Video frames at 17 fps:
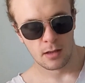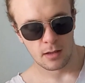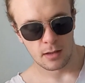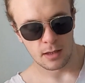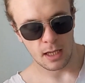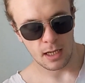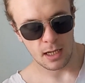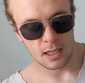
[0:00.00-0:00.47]

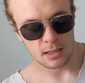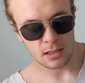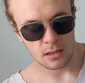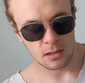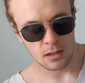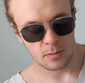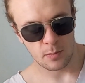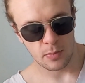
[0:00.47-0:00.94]
that has a
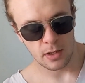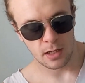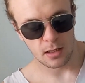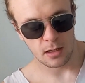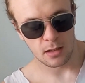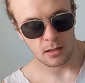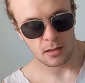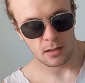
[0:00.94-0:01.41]
lot
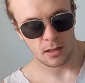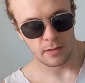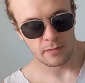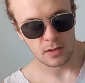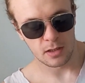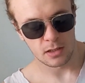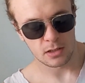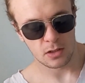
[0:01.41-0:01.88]
better
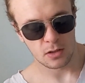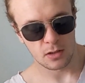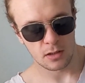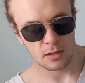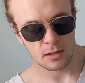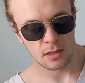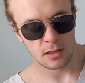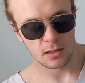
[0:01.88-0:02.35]
evidence on
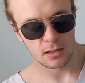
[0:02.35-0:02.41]
it than